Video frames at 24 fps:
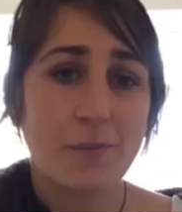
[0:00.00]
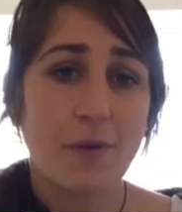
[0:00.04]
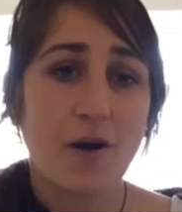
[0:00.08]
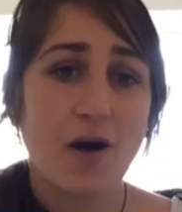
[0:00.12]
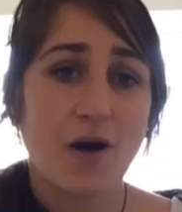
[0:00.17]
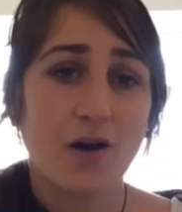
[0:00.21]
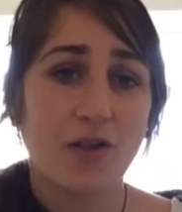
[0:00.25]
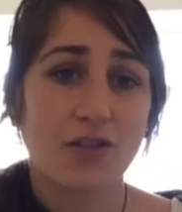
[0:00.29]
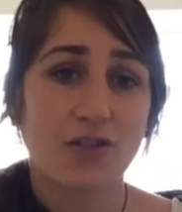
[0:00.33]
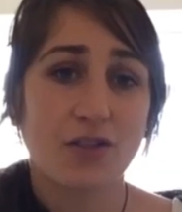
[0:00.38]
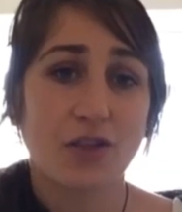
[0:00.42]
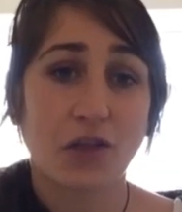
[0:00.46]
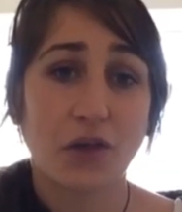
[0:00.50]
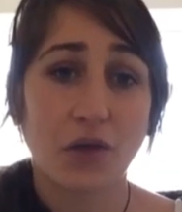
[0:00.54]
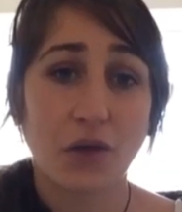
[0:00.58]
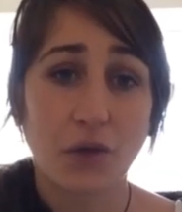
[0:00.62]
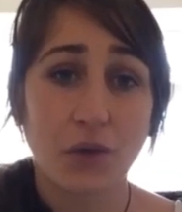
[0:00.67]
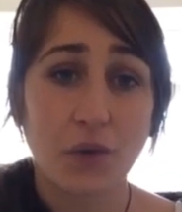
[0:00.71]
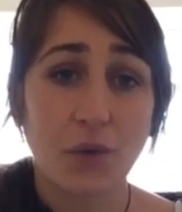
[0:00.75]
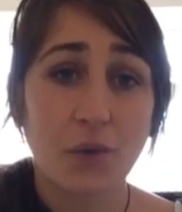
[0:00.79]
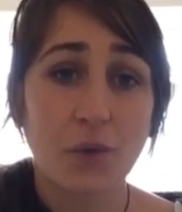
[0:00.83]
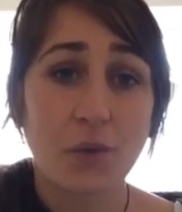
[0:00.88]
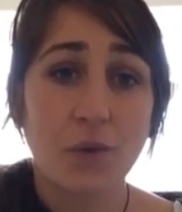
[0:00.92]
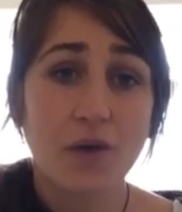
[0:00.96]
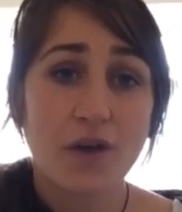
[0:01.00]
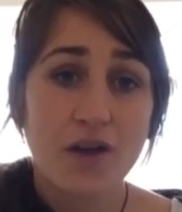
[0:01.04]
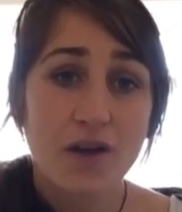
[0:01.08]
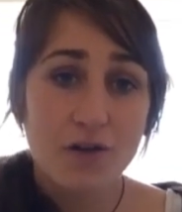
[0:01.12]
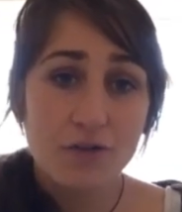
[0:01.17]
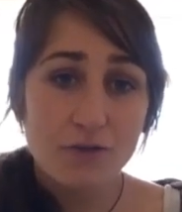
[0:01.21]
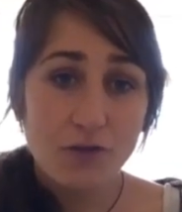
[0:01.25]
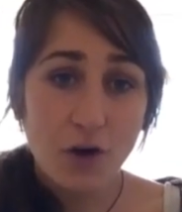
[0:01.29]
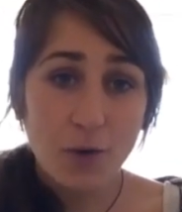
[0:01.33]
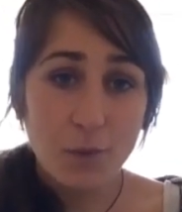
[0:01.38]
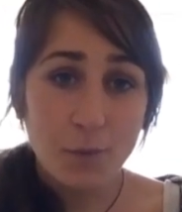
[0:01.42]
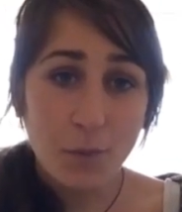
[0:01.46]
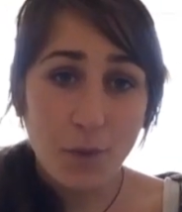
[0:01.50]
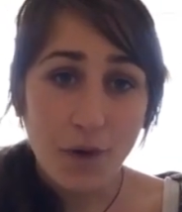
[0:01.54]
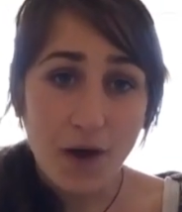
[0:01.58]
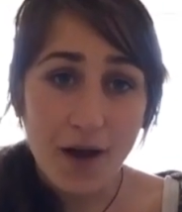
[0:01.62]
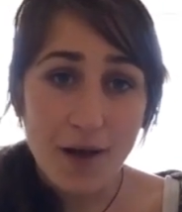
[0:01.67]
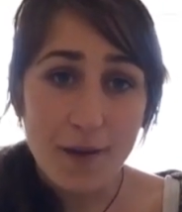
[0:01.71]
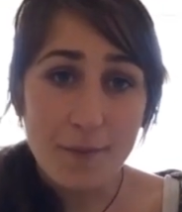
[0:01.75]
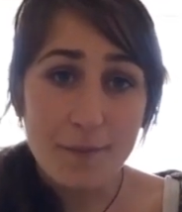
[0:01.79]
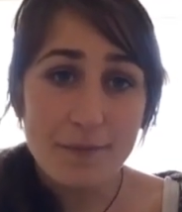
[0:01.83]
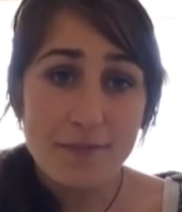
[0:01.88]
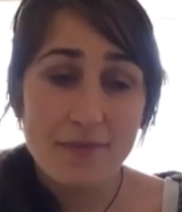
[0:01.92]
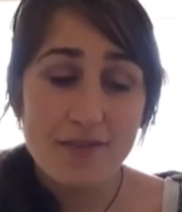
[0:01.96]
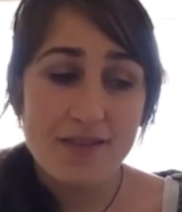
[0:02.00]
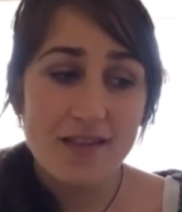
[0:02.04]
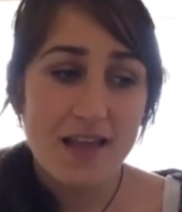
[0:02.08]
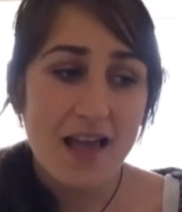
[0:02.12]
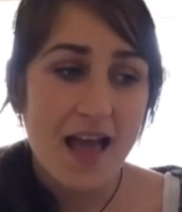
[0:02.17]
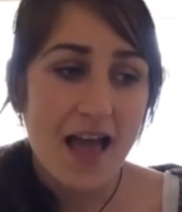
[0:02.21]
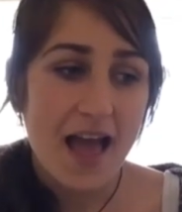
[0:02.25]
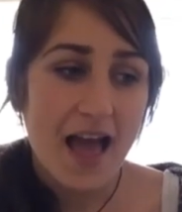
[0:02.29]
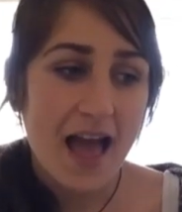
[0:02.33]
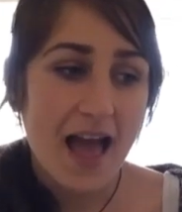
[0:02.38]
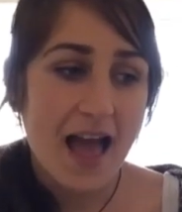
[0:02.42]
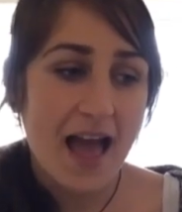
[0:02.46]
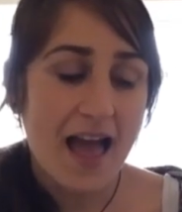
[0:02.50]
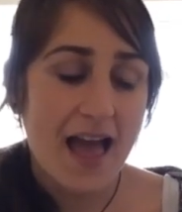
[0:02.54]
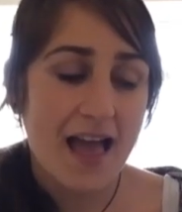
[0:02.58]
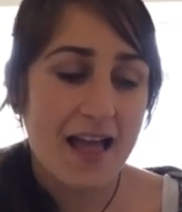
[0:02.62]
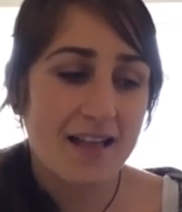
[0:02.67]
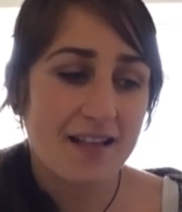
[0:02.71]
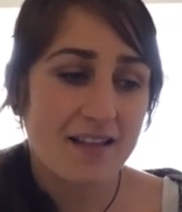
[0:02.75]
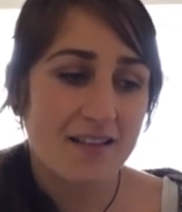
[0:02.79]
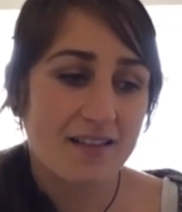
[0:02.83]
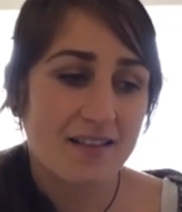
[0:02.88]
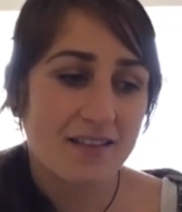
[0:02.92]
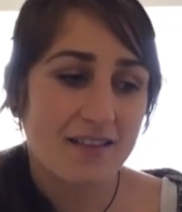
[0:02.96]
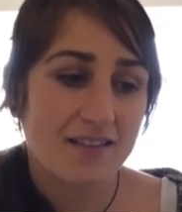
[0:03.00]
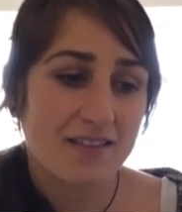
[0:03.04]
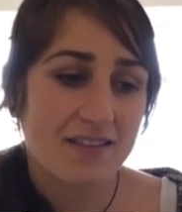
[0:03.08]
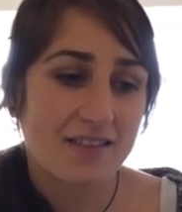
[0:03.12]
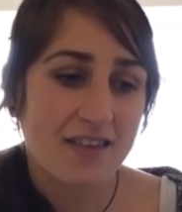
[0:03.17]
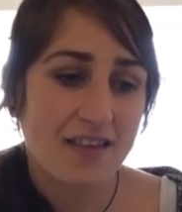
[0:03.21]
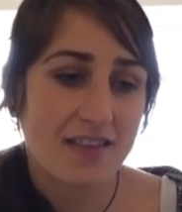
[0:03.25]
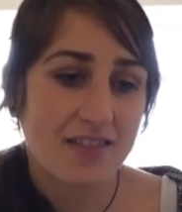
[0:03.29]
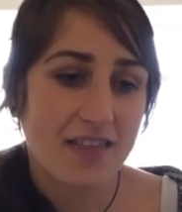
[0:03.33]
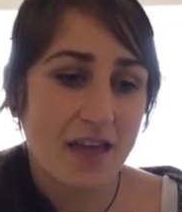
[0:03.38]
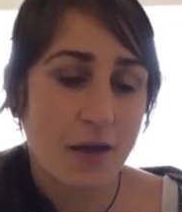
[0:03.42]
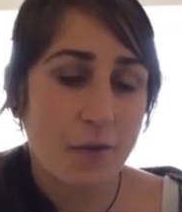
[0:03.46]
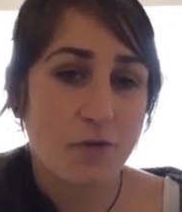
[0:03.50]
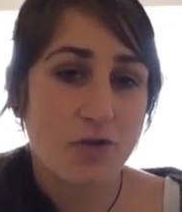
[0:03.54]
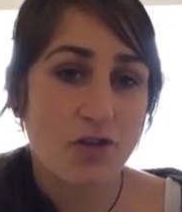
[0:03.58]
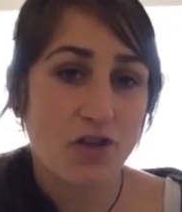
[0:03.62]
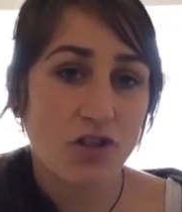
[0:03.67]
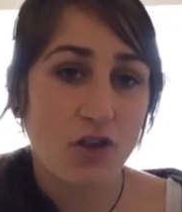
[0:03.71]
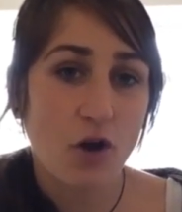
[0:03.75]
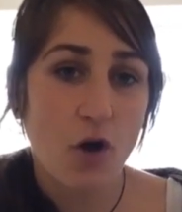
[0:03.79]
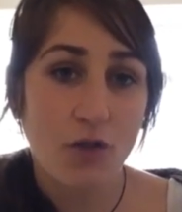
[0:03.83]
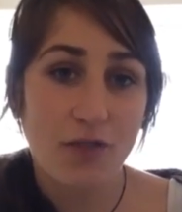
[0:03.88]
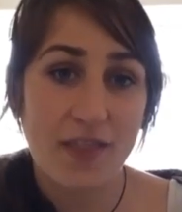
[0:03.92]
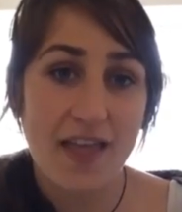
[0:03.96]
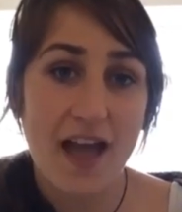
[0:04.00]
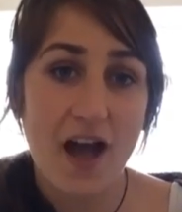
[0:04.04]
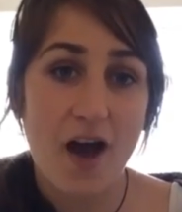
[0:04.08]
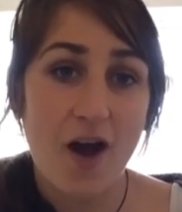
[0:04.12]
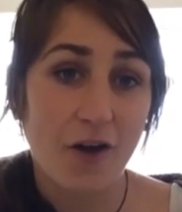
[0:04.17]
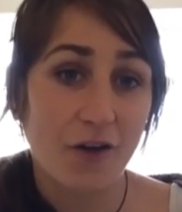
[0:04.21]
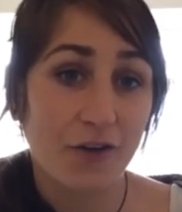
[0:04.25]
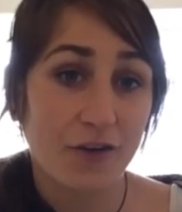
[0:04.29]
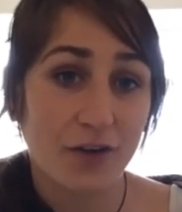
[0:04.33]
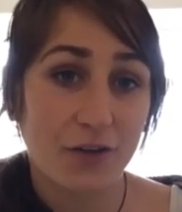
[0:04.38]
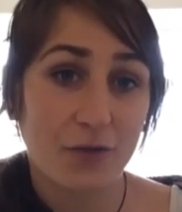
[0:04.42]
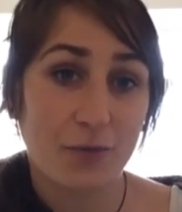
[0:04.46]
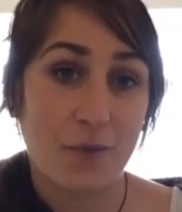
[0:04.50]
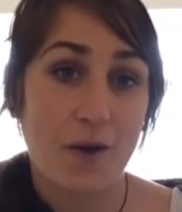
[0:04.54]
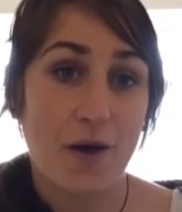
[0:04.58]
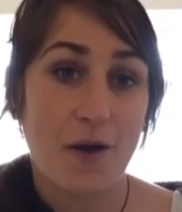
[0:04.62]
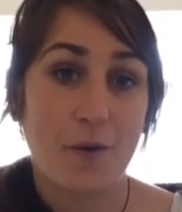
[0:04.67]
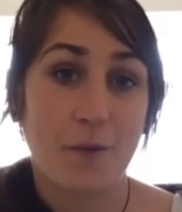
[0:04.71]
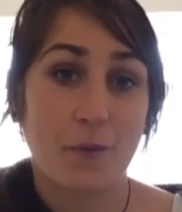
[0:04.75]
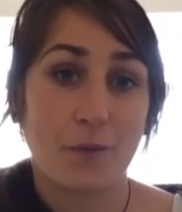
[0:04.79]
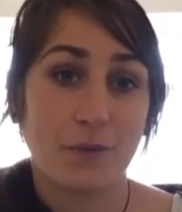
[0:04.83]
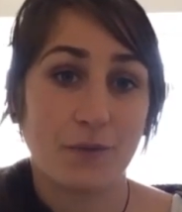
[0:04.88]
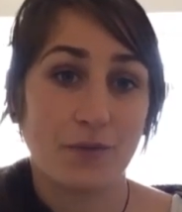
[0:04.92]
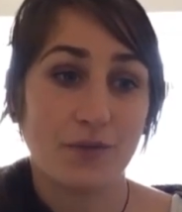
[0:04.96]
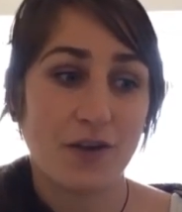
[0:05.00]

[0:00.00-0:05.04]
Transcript: passed 2 rope worms, and they were just on their own as well.